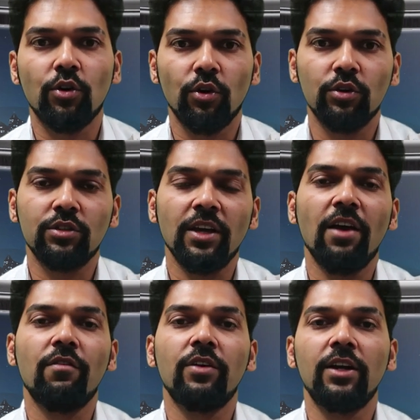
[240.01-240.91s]
course
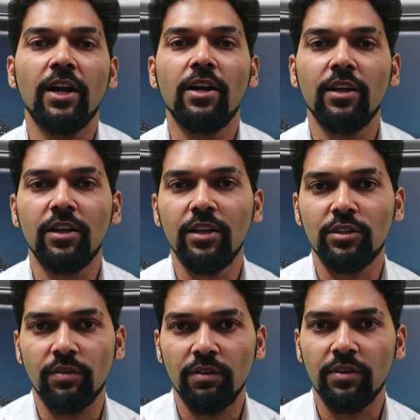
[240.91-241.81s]
every 10
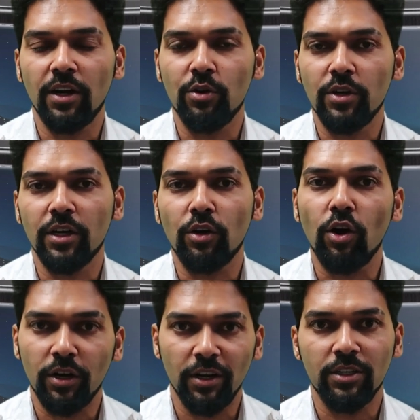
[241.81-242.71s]
degrees when we are doing an
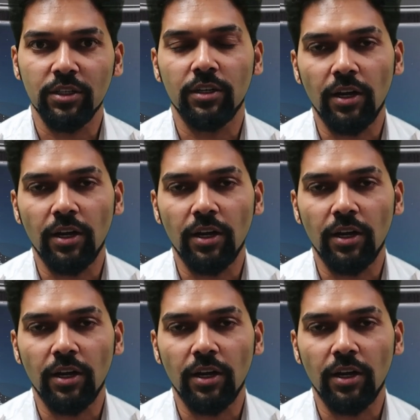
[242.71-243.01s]
alteration.